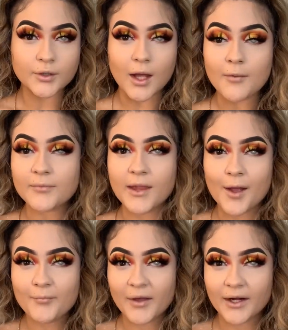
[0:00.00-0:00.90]
I'm
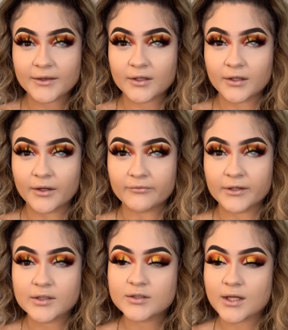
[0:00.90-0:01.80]
not mad at the
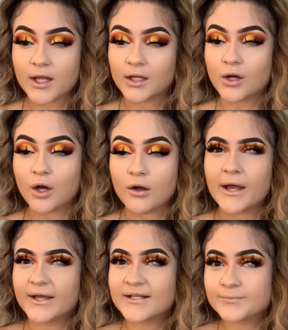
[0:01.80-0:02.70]
coverage at all.
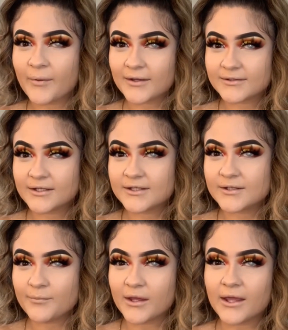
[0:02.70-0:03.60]
I expected it
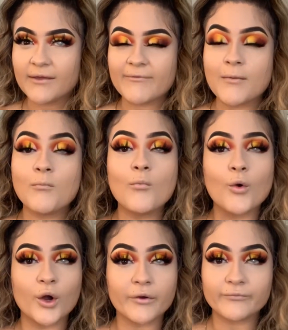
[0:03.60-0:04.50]
to be even
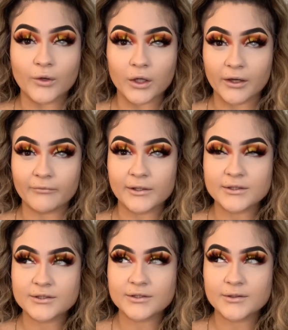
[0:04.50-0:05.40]
more full
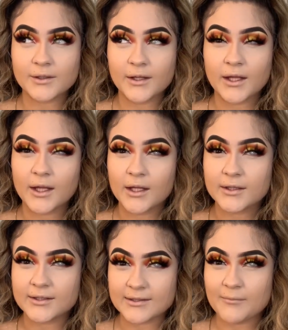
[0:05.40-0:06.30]
coverage.
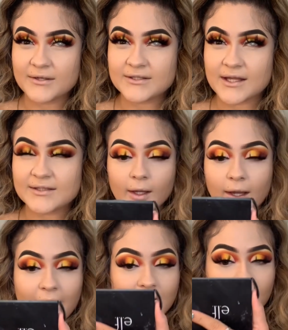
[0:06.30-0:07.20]
Does that make sense?
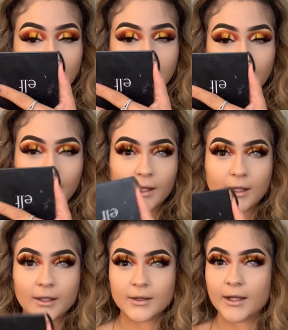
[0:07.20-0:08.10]
I like it.
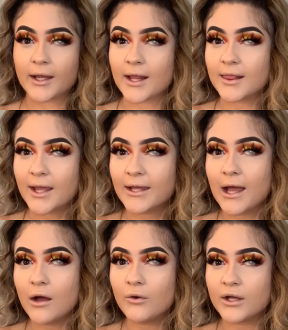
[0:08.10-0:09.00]
Like, I like
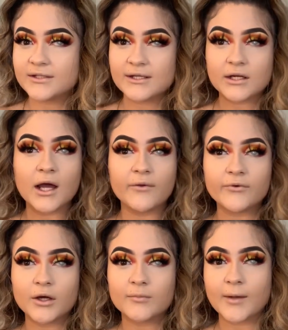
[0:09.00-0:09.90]
how it did
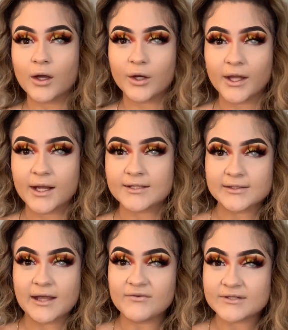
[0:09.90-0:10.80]
cover my ojeras,
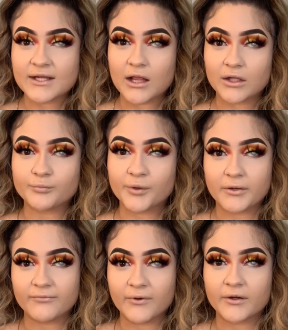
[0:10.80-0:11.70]
because obviously I look pretty
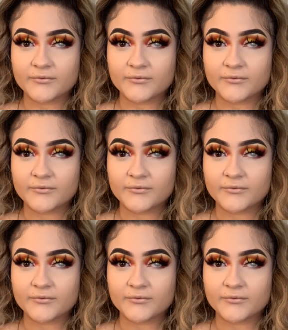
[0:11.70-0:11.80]
fucking